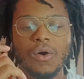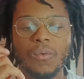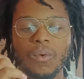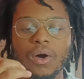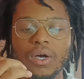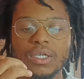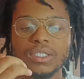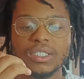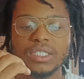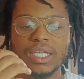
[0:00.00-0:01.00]

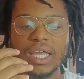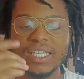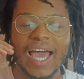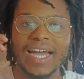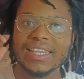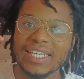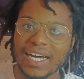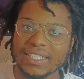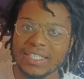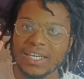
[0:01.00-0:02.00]
was he had the
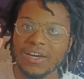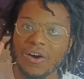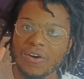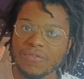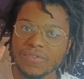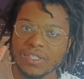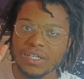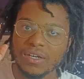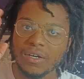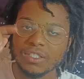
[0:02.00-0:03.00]
idea of
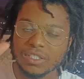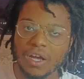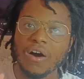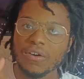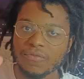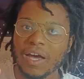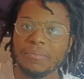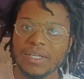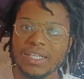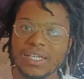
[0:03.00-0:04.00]
the Stark
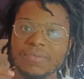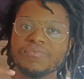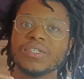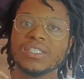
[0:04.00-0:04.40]
family